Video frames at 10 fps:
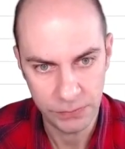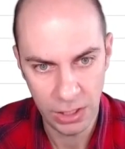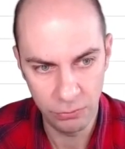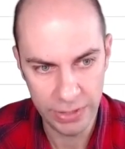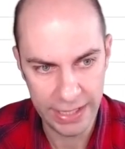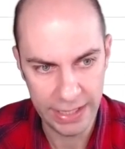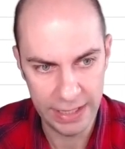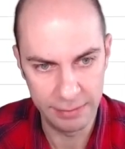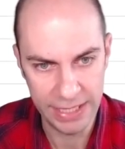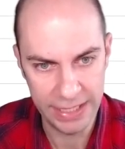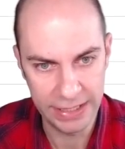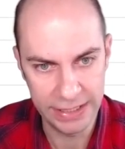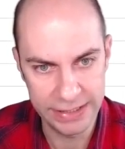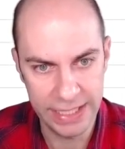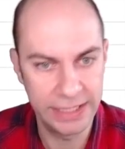Okay, and I'm getting
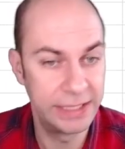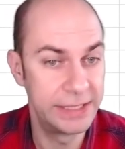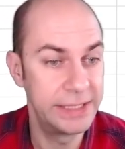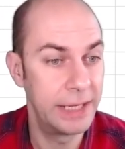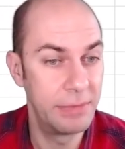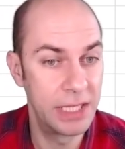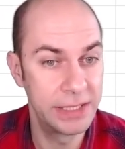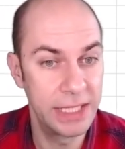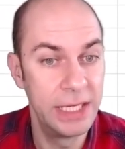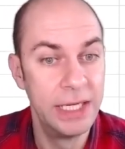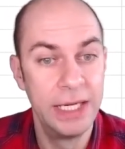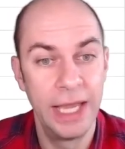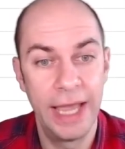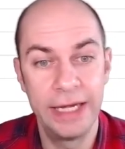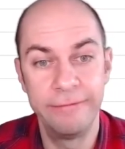exactly the same answer,
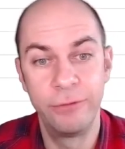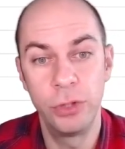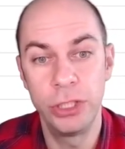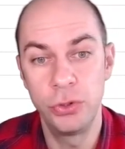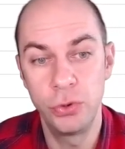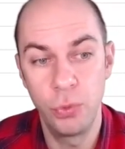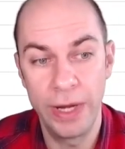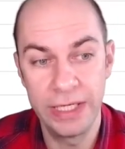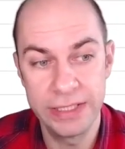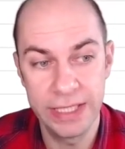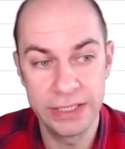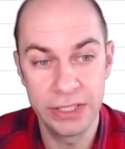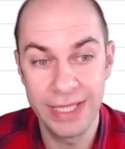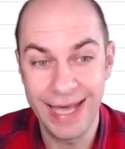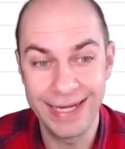1842.26.
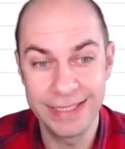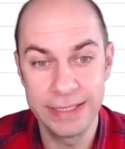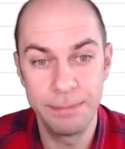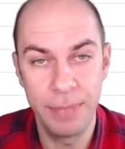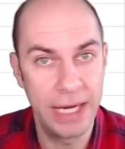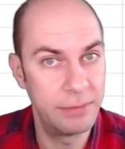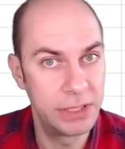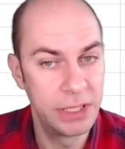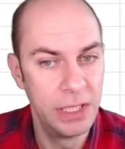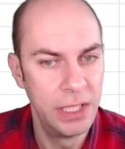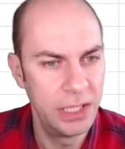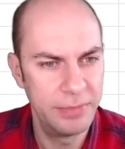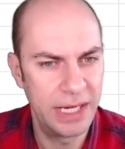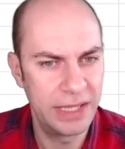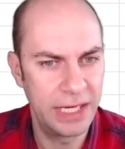So that is the payment. You
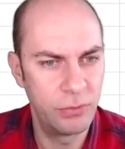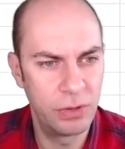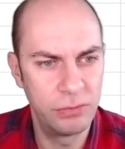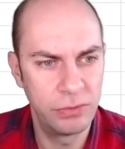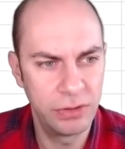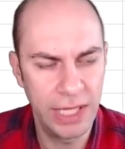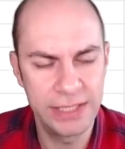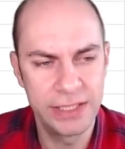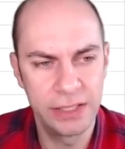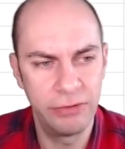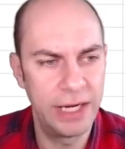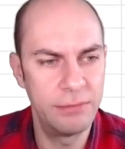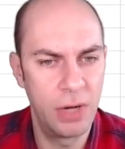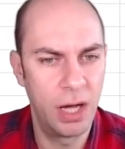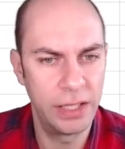might think, well, that's great,
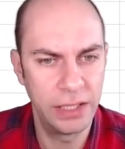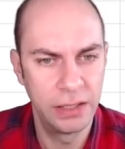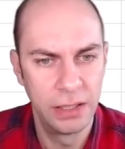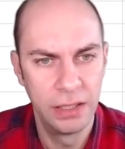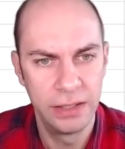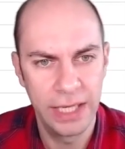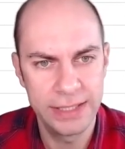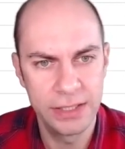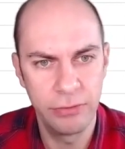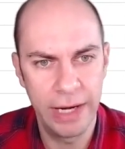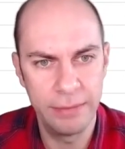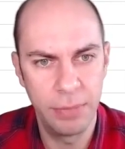Martin. That's great.